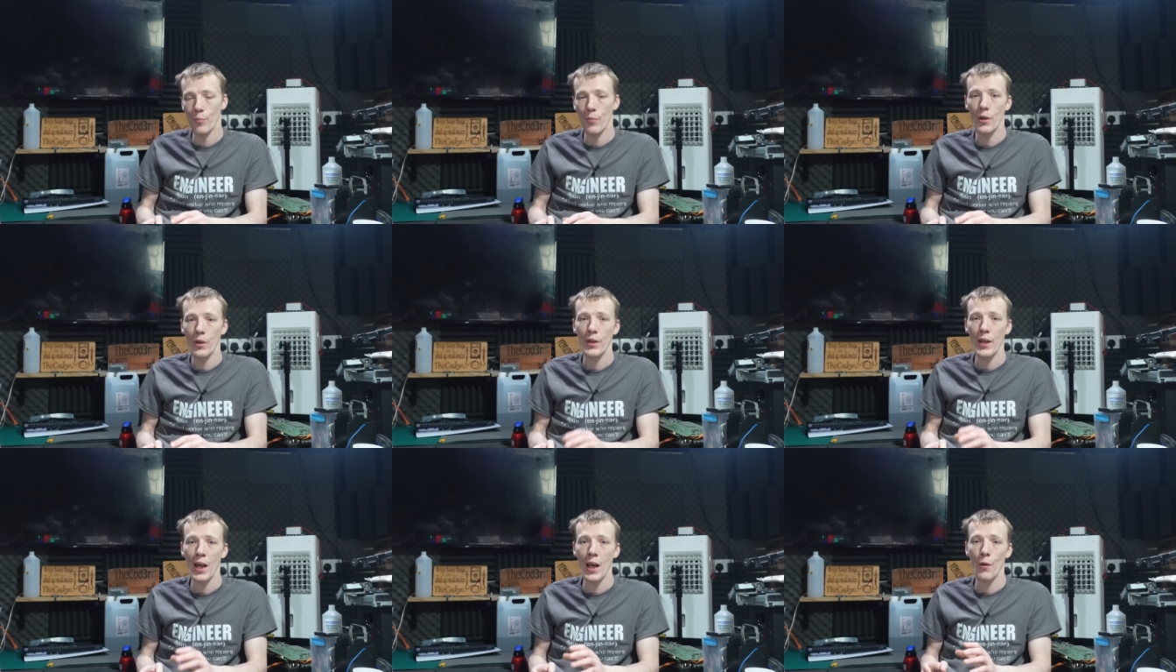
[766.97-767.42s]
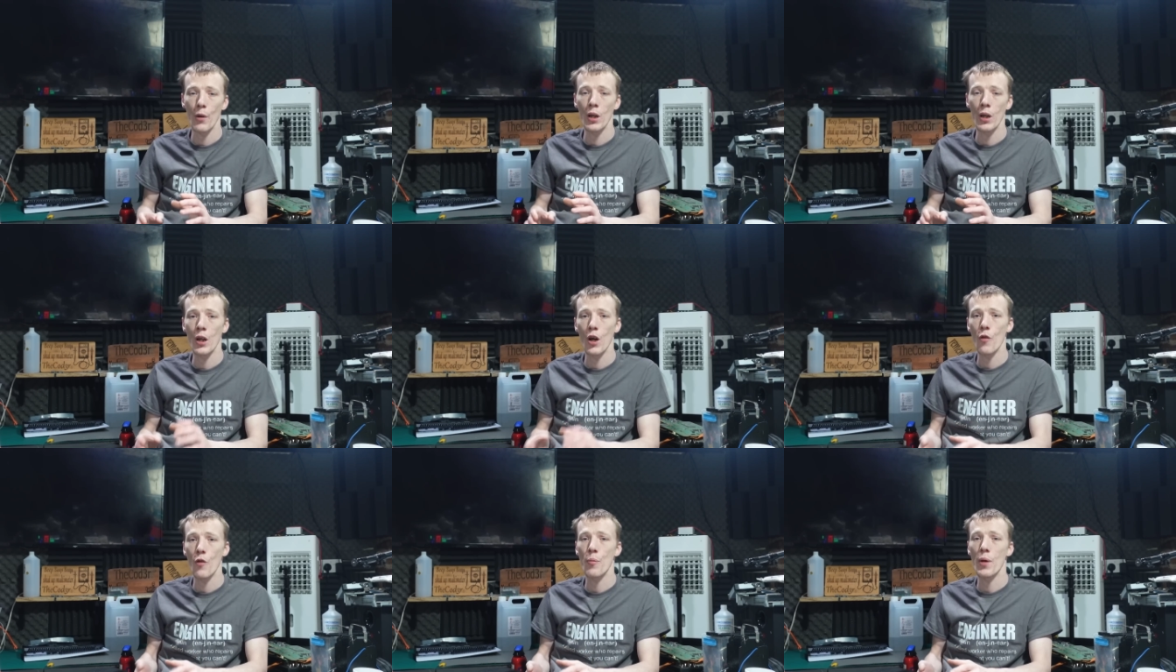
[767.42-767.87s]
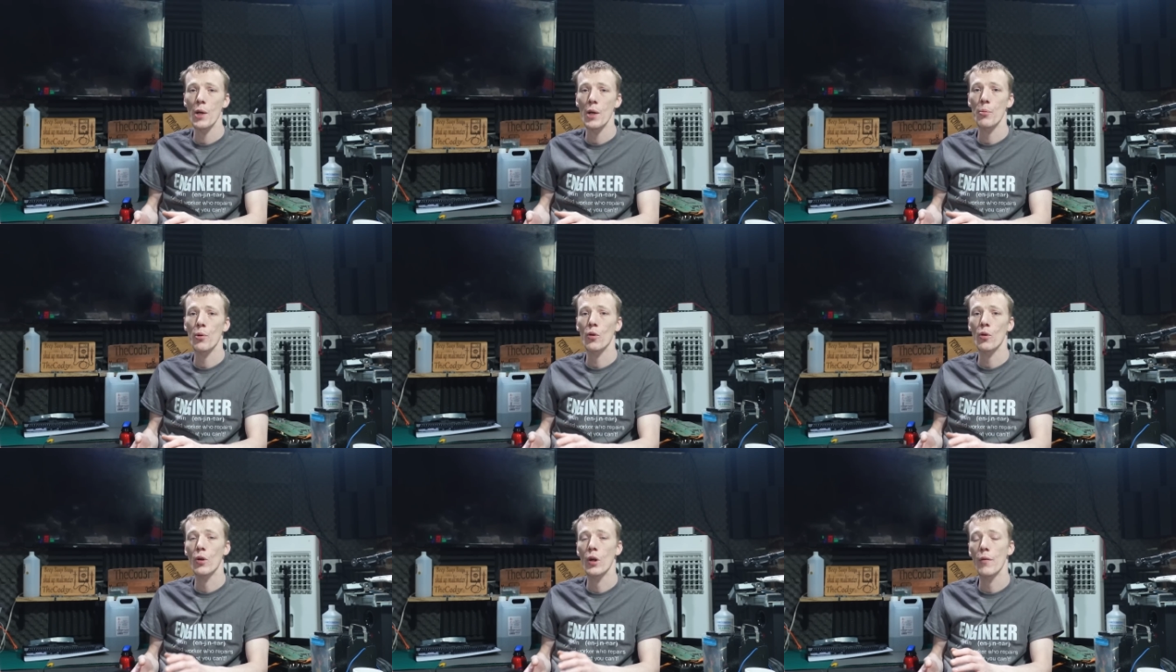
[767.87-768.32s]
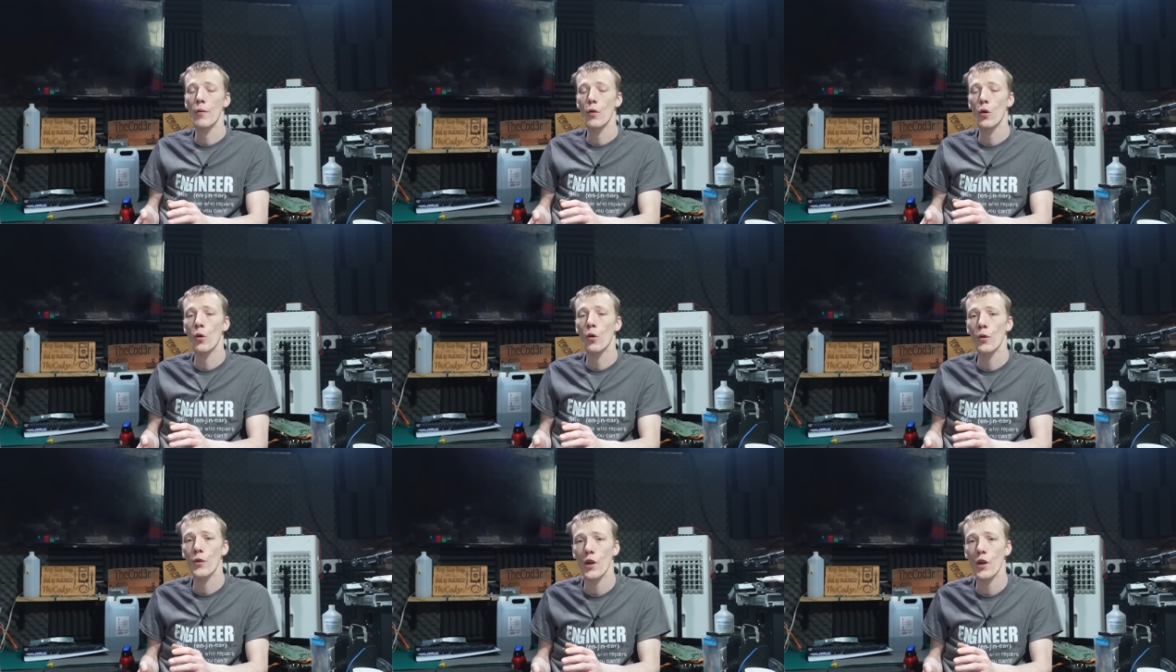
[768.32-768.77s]
Now, a lot of people have
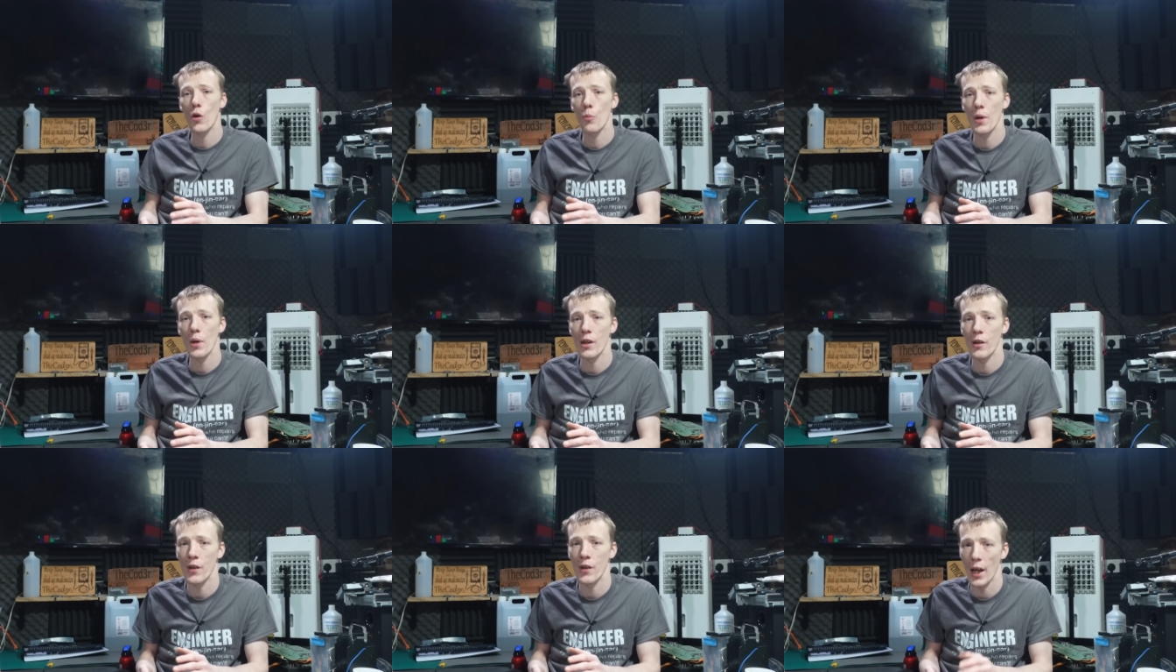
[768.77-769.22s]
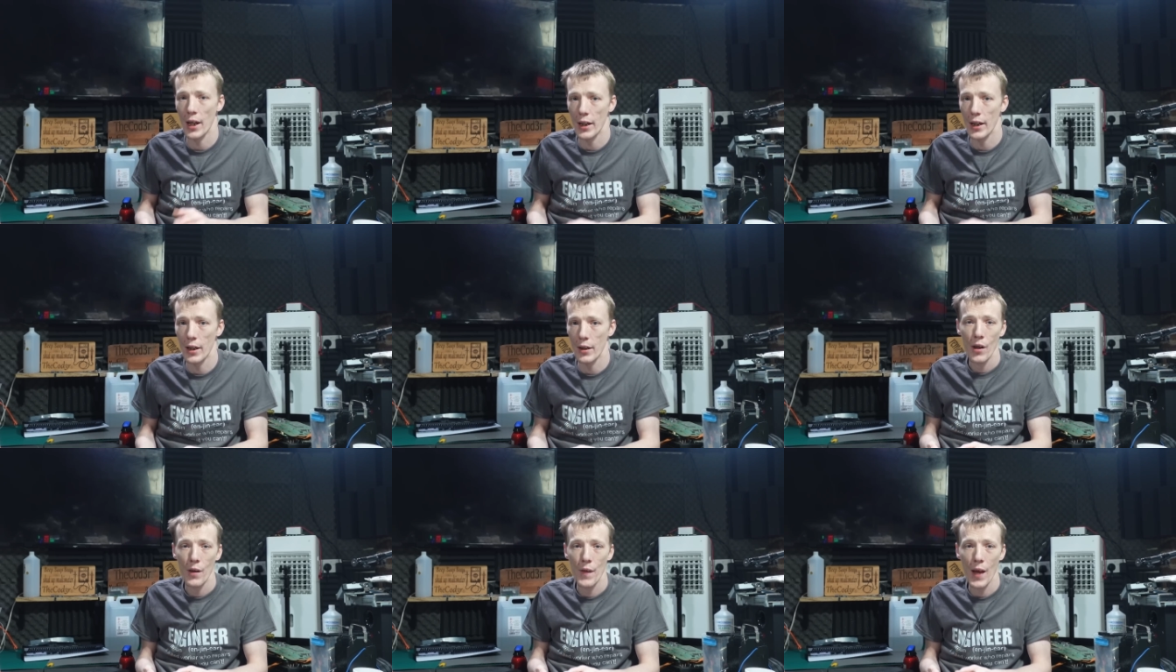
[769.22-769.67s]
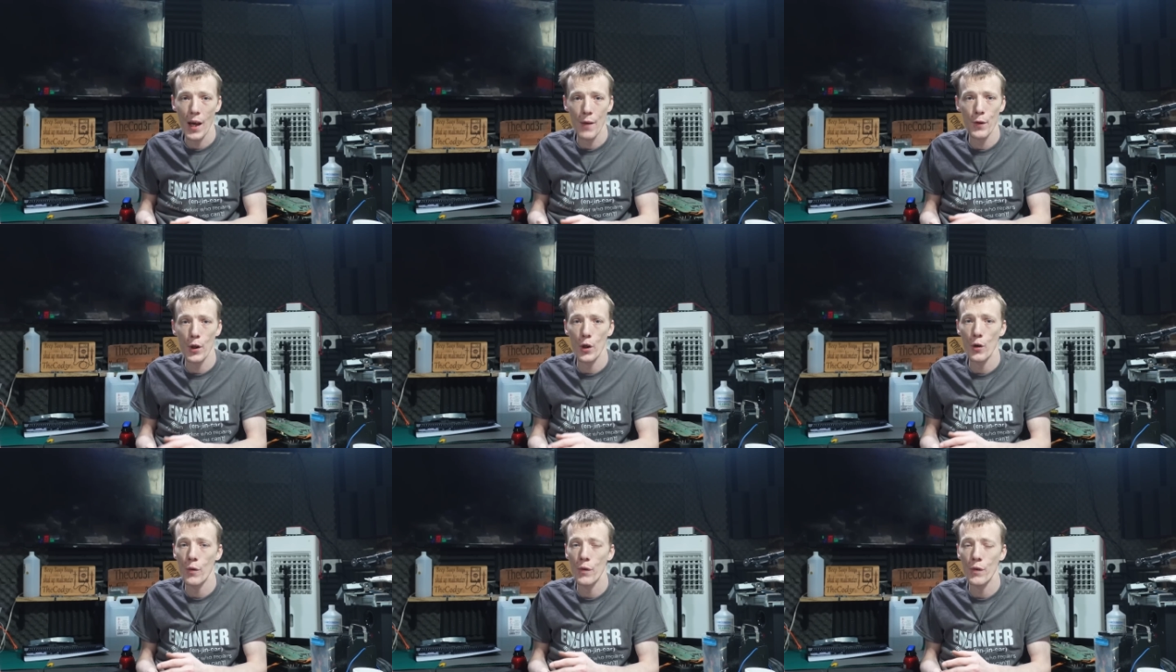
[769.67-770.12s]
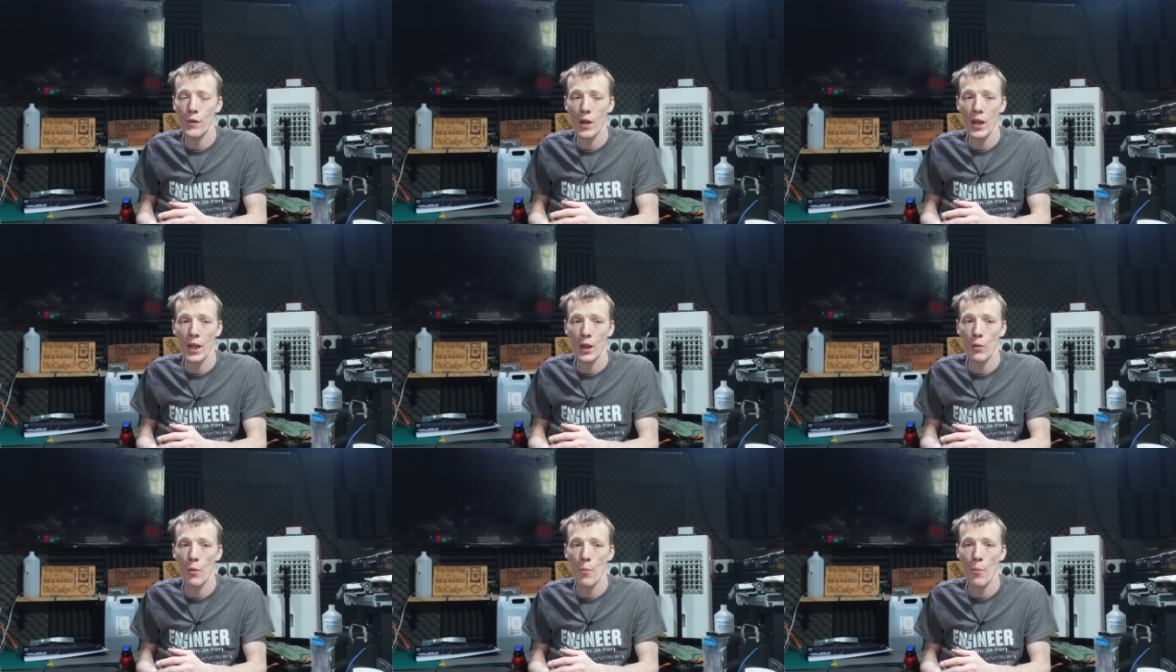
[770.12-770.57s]
also been saying they've used
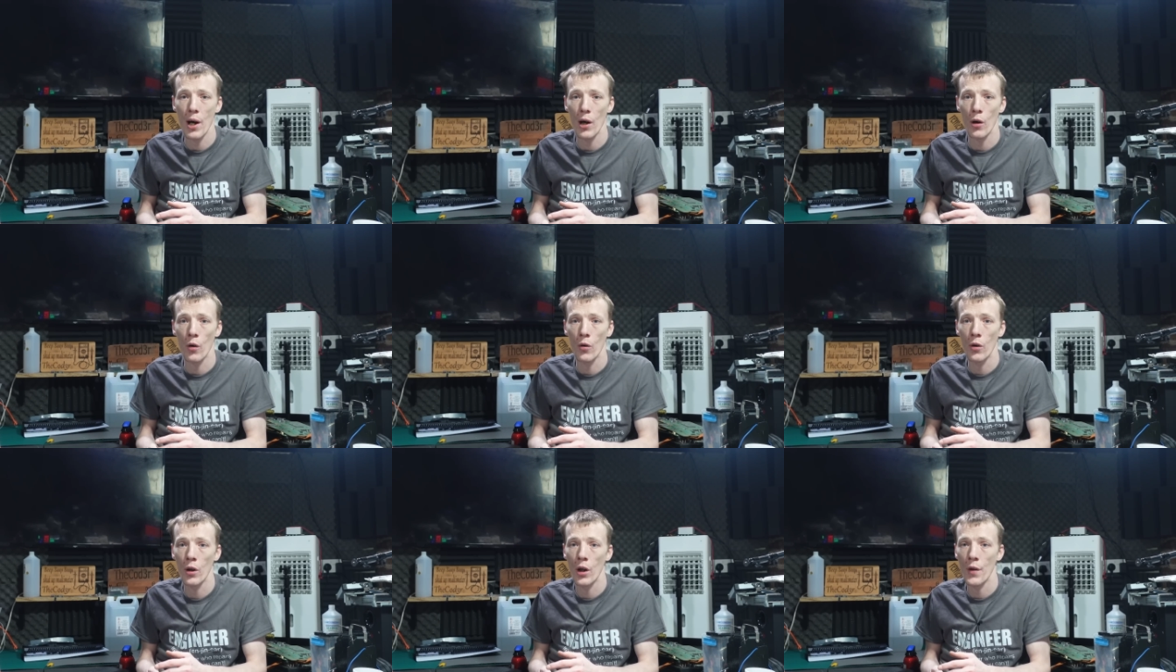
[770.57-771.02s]
liquid metal